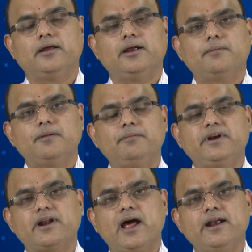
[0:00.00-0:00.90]
it will be
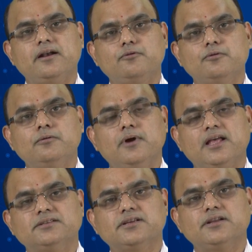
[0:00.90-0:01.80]
tried to
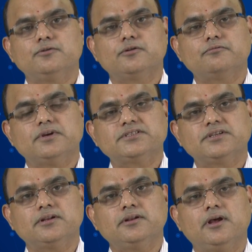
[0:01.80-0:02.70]
answer your
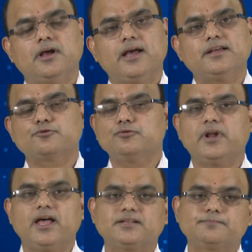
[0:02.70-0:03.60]
question as soon
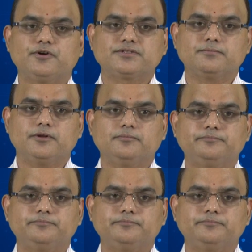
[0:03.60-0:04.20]
as possible.